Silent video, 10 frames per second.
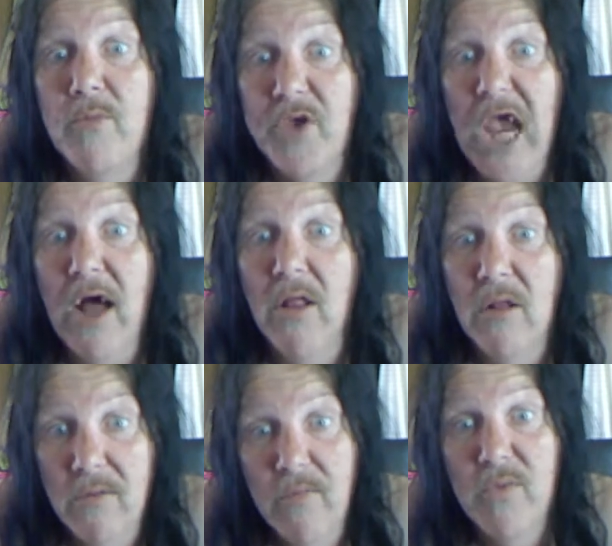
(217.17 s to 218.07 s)
Jal,
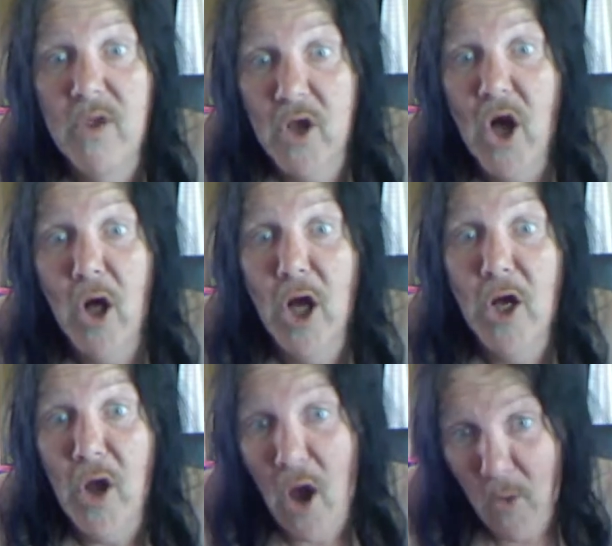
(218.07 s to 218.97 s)
the
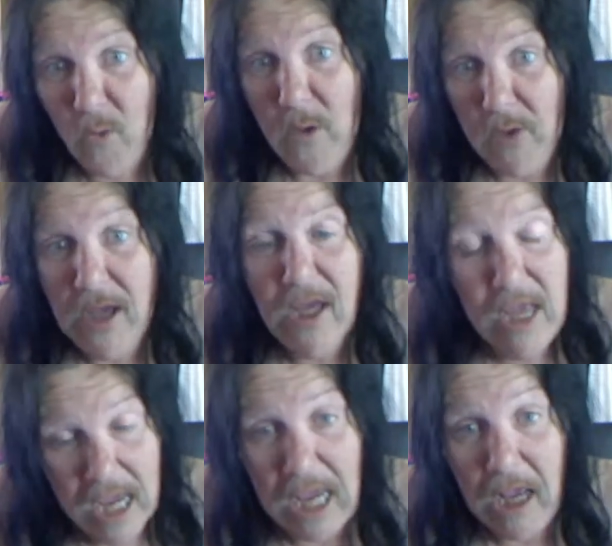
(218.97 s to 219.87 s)
God of weather.
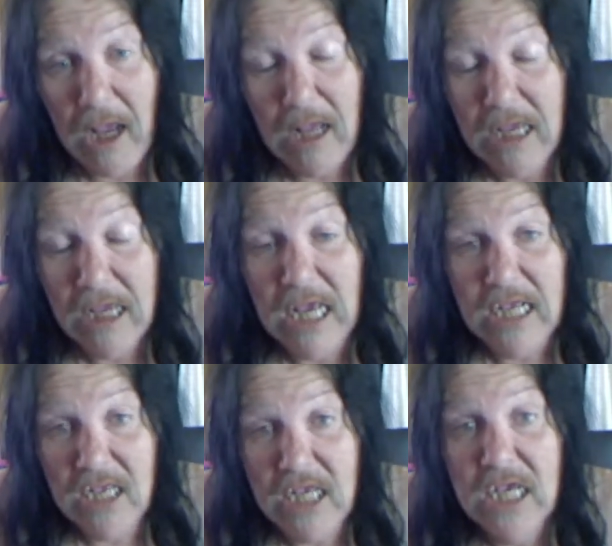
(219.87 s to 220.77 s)

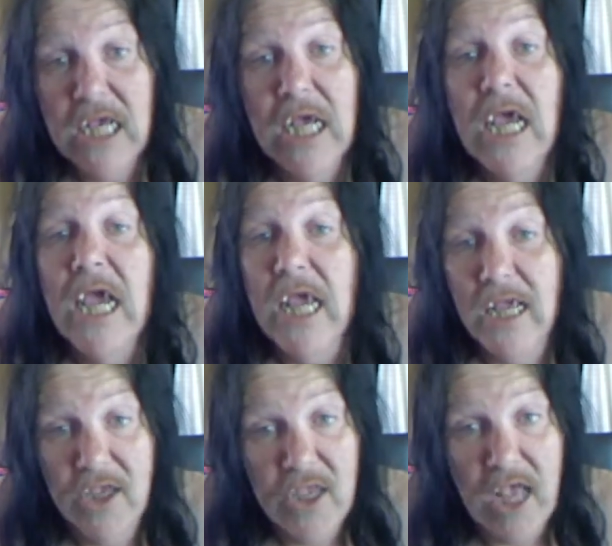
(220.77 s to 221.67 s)
Yes, he
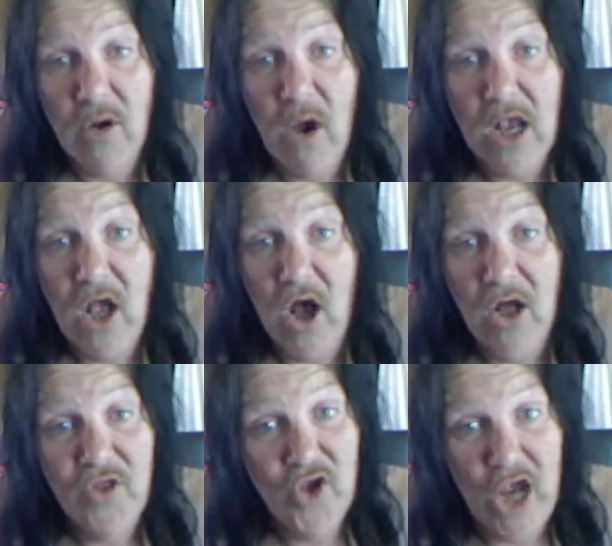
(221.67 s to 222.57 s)
is our great
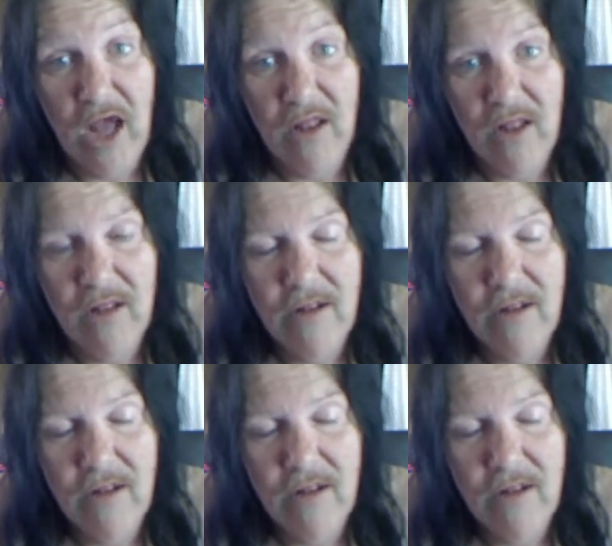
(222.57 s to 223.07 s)
God, Jal.